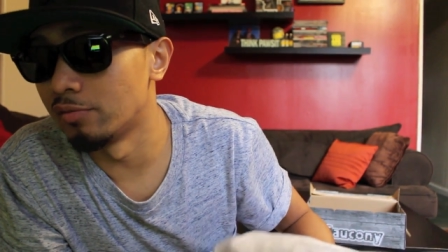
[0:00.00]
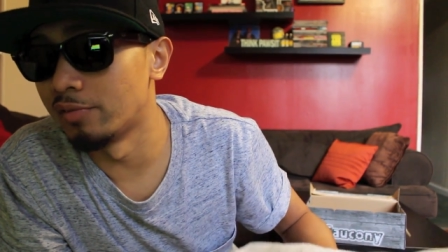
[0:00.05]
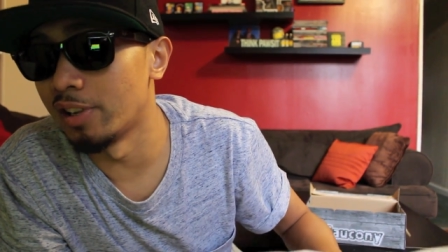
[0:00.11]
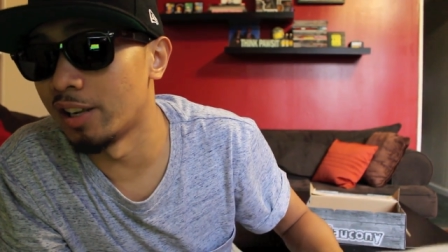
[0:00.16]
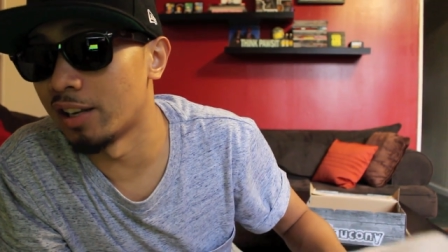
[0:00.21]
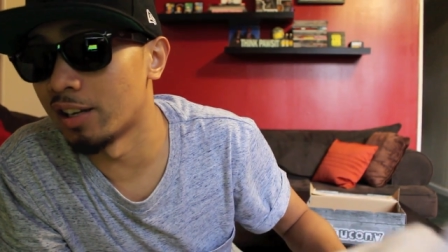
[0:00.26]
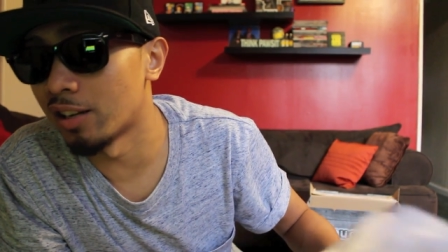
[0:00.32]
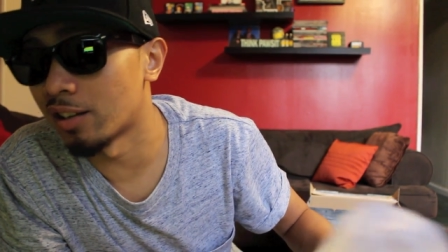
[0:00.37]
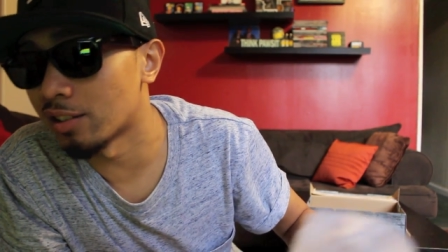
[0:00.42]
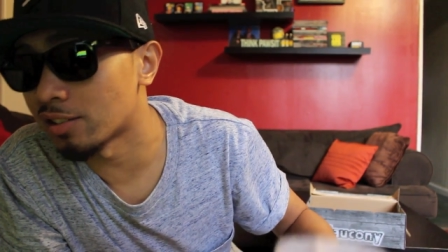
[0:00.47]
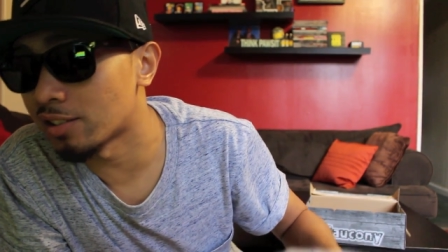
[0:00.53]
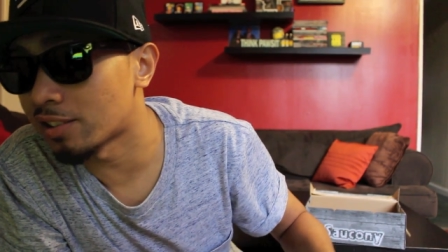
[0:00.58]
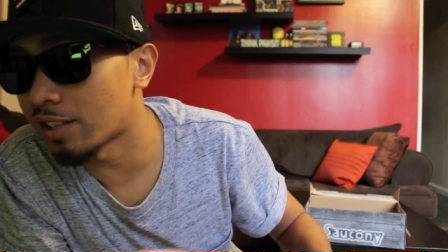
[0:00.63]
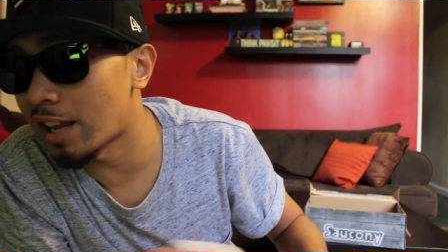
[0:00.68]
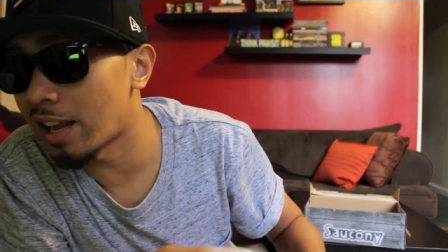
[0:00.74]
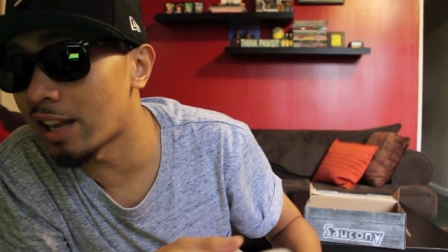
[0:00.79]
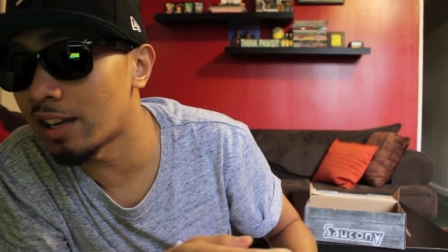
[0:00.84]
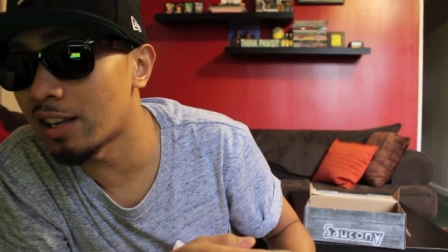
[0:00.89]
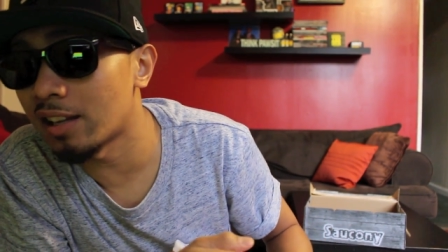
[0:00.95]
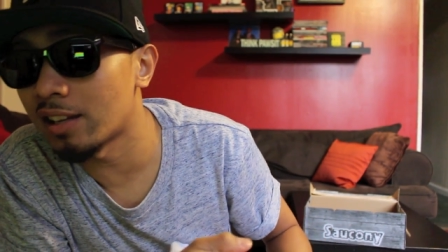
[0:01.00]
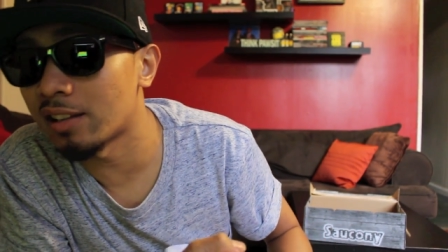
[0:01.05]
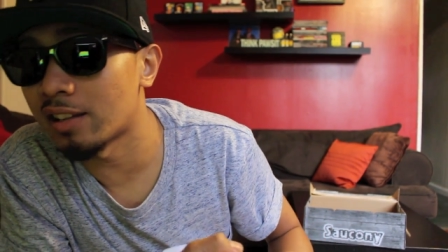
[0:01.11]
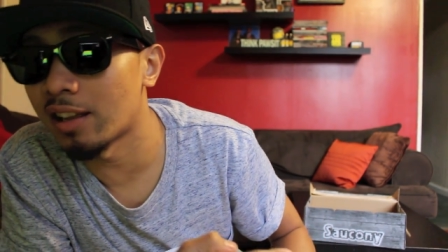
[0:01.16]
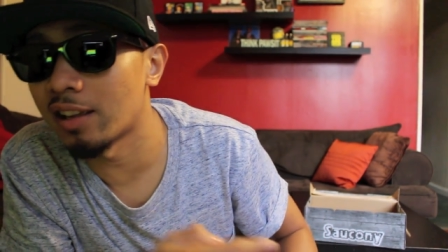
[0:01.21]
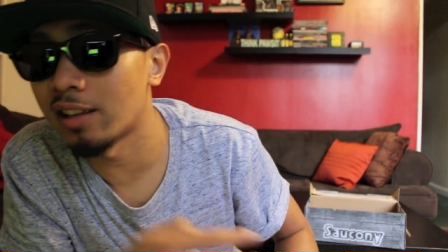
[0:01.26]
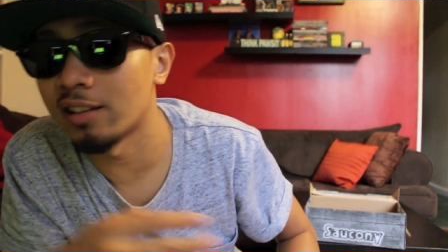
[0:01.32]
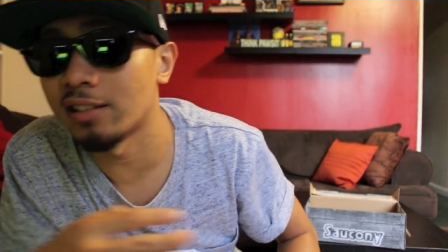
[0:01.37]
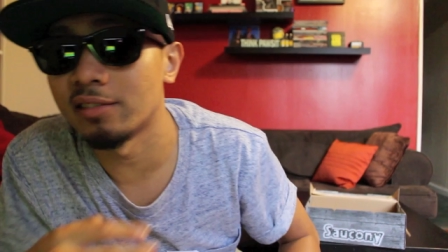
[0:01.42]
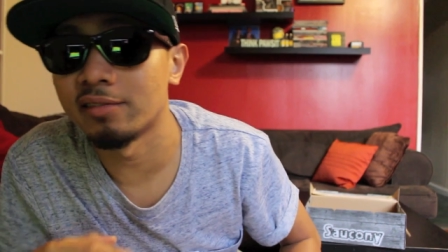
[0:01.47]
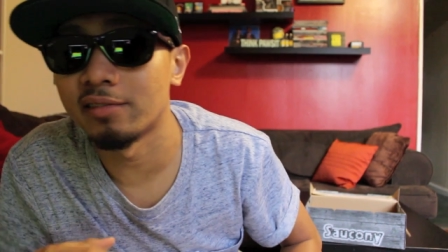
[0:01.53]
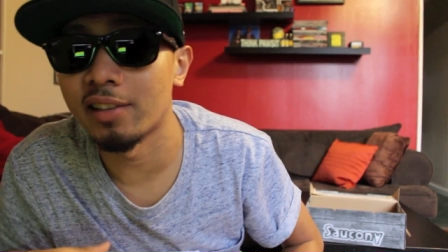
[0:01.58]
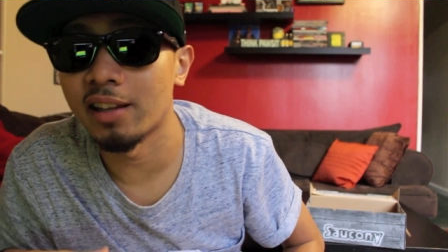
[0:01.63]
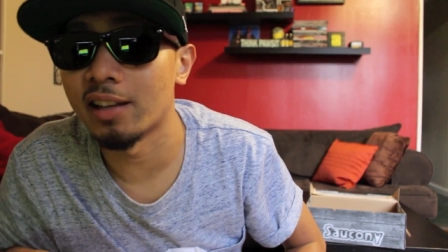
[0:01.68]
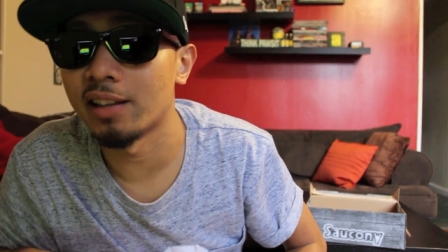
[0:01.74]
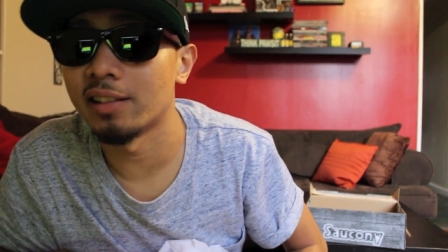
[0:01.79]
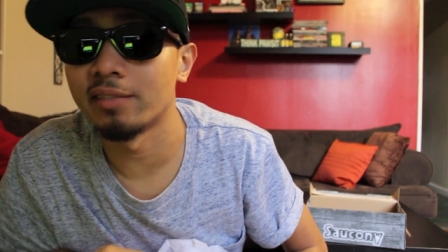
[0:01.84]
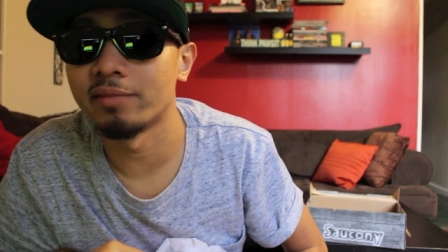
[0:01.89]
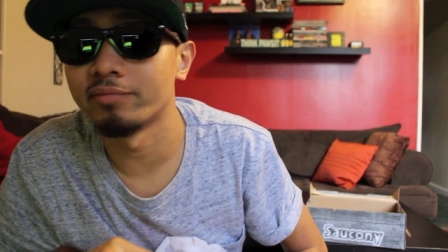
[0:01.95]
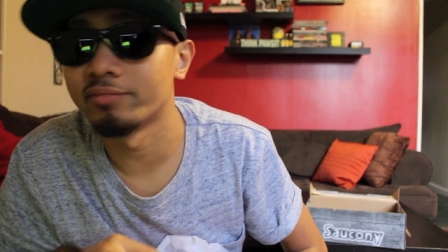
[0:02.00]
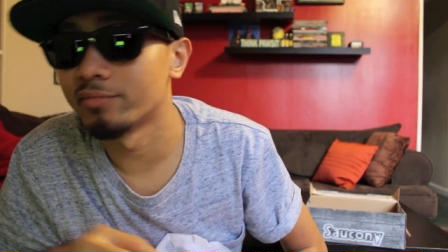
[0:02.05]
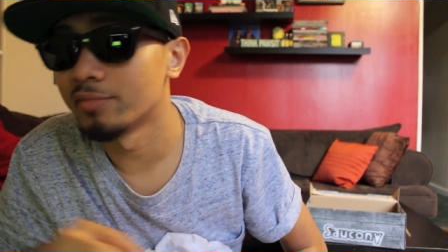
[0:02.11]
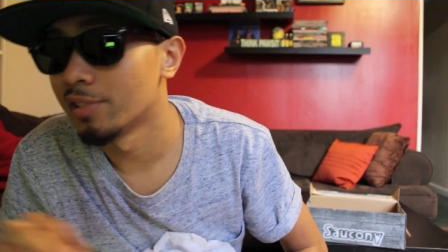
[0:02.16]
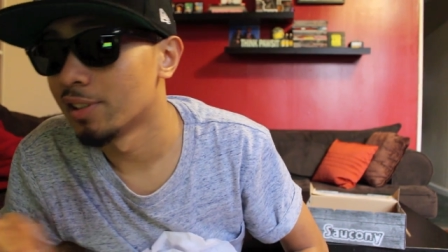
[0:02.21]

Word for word: didn't understand it. They didn't,